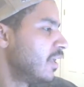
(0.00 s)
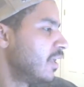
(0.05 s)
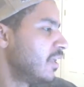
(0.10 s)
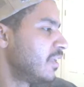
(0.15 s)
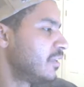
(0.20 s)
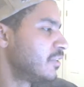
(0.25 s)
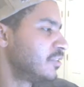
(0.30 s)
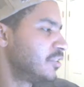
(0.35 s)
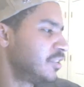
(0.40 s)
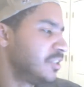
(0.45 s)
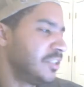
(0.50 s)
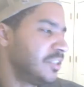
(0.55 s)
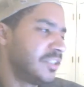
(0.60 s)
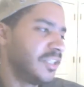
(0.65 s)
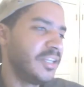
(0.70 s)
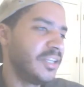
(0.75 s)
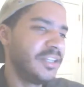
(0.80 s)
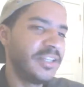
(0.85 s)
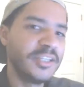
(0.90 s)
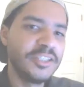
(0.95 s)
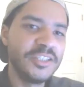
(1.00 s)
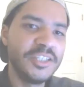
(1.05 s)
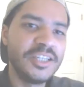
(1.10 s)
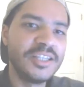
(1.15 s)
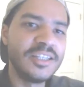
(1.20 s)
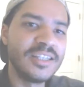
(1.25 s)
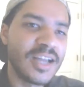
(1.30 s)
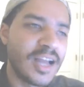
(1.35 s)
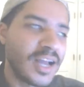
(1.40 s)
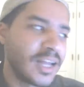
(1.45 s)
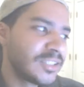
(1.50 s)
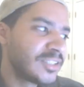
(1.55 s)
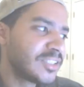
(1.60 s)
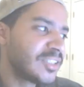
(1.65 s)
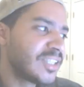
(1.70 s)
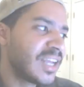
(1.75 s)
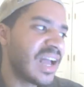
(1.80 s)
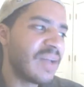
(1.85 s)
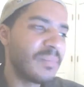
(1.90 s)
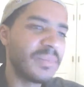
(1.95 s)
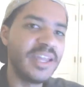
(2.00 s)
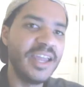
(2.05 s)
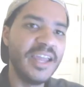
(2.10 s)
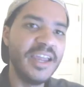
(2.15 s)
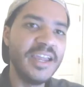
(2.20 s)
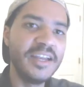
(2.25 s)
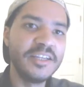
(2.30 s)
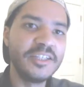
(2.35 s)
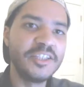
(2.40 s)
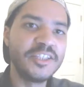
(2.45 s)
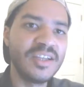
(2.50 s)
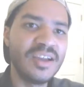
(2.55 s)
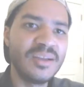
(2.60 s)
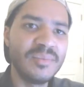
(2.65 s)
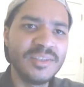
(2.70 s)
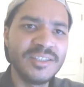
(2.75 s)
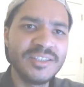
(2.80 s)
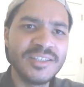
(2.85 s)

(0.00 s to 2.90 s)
And she's saying that she a nonstop candy shop.